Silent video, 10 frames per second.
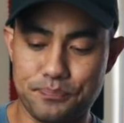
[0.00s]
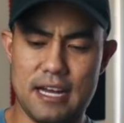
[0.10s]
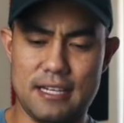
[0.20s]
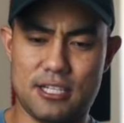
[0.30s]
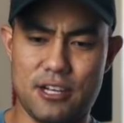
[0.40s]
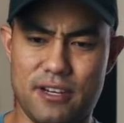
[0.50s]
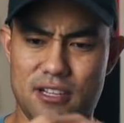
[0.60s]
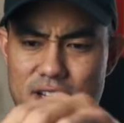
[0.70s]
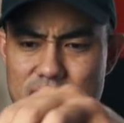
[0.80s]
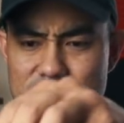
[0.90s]
Okay, so
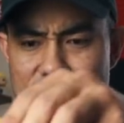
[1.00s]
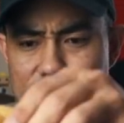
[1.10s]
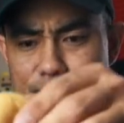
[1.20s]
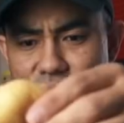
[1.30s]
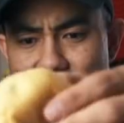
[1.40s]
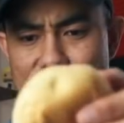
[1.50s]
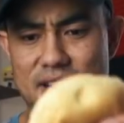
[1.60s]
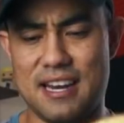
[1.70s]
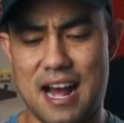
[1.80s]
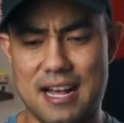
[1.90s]
it looks like you have
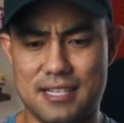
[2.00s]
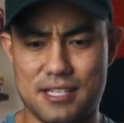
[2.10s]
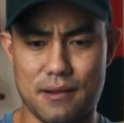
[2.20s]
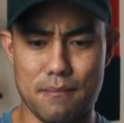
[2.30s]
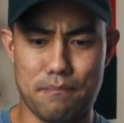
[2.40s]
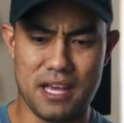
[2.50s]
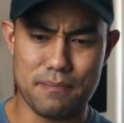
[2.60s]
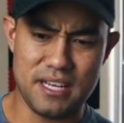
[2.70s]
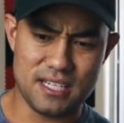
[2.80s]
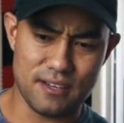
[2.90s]
a nice
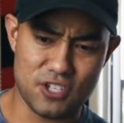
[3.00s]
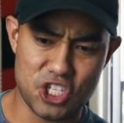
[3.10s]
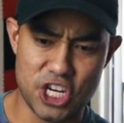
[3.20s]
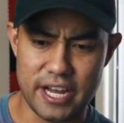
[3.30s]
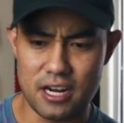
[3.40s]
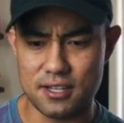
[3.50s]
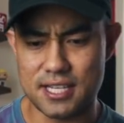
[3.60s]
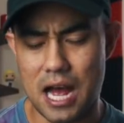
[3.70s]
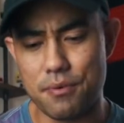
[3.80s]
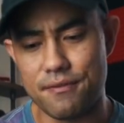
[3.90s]
big piece of chicken on
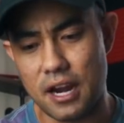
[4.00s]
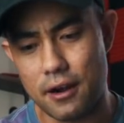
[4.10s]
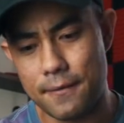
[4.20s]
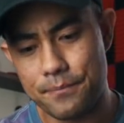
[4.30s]
top of there